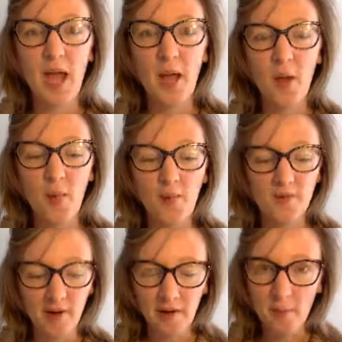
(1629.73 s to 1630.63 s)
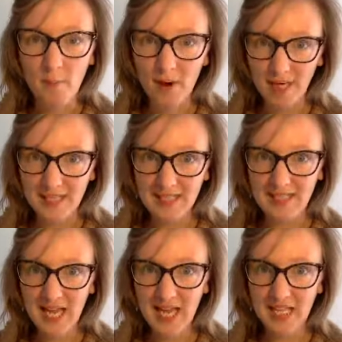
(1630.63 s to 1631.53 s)
very
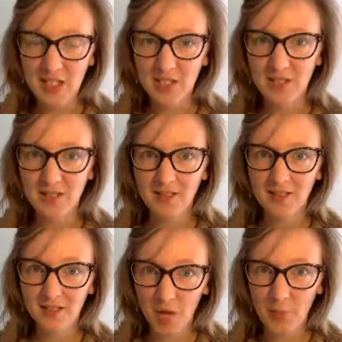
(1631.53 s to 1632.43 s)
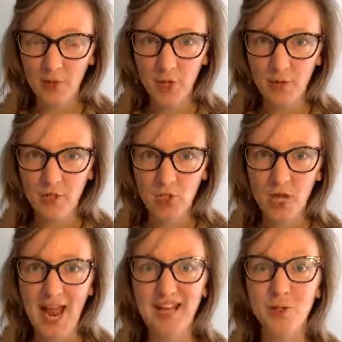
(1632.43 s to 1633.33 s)
mindset
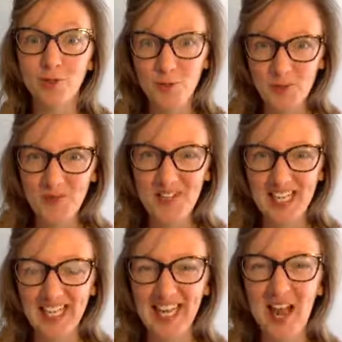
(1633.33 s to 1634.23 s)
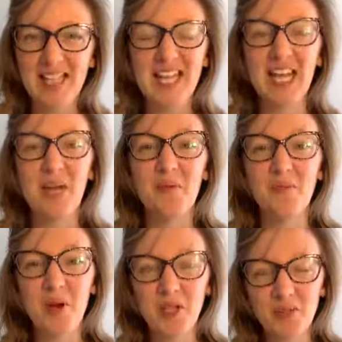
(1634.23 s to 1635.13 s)
approach. And normally I take a
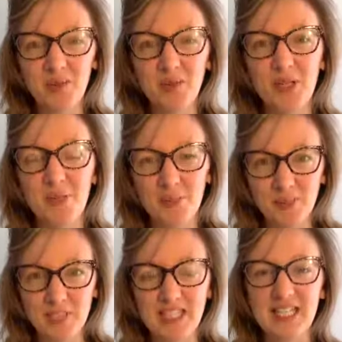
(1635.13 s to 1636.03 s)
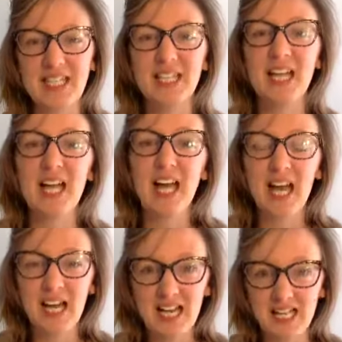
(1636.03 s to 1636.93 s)
much more embodied,
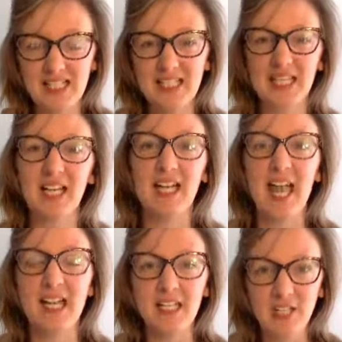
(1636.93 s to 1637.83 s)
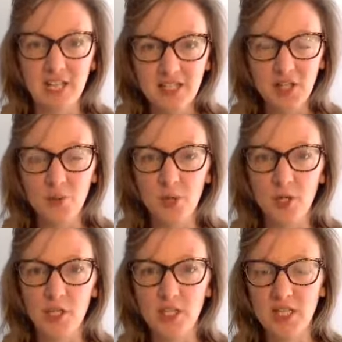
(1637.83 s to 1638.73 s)
holistic, energetic
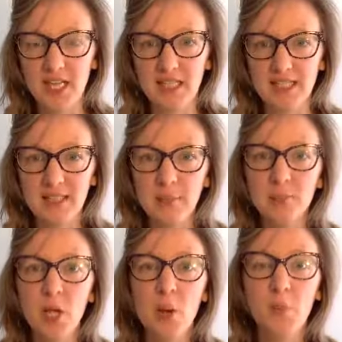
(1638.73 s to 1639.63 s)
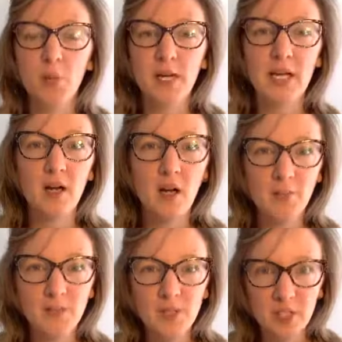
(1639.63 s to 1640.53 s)
approach to things. But when it
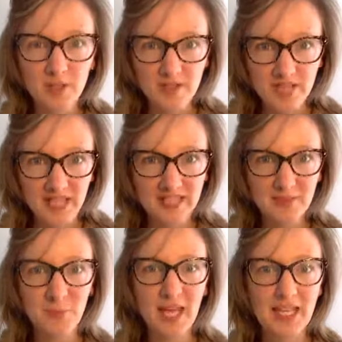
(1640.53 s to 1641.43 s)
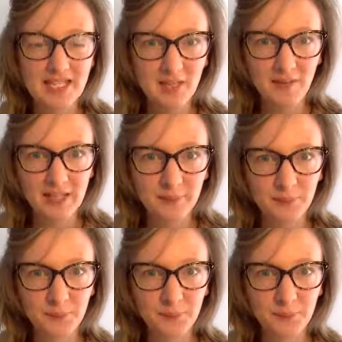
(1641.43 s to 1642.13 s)
comes to this piece of it,